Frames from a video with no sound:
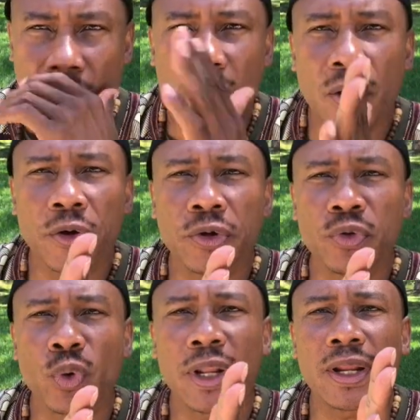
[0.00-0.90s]
according
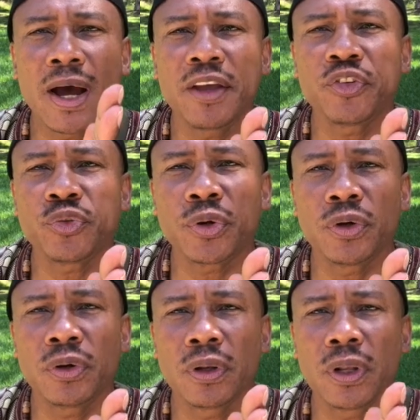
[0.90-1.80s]
to an
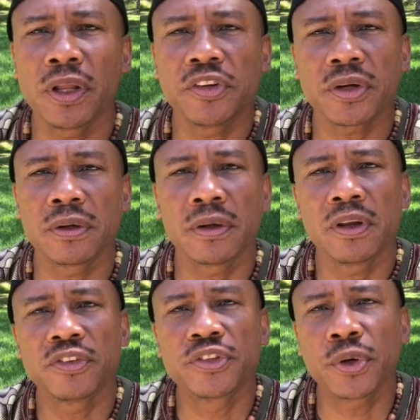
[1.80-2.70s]
astrological
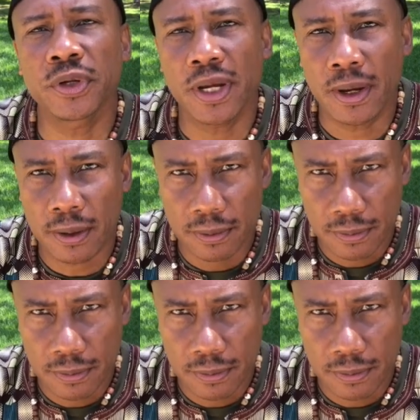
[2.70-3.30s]
zodiac.